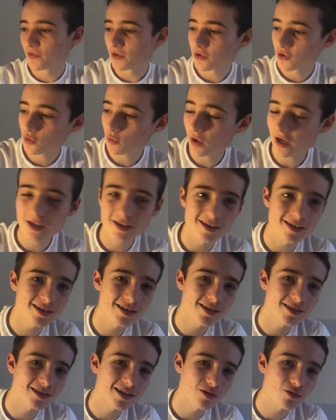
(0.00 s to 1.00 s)
So what I
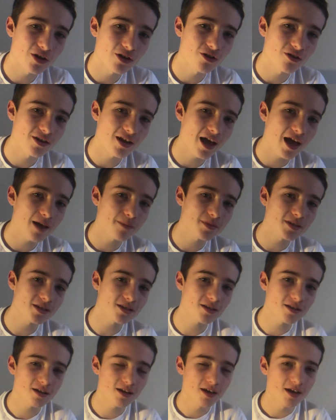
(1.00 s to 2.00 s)
did is I went on
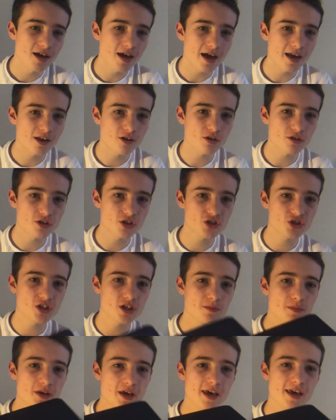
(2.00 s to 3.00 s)
Amazon and I got this
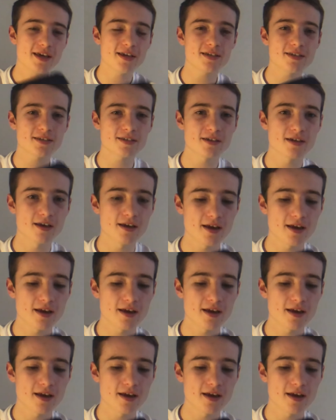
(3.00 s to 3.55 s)
cheap case.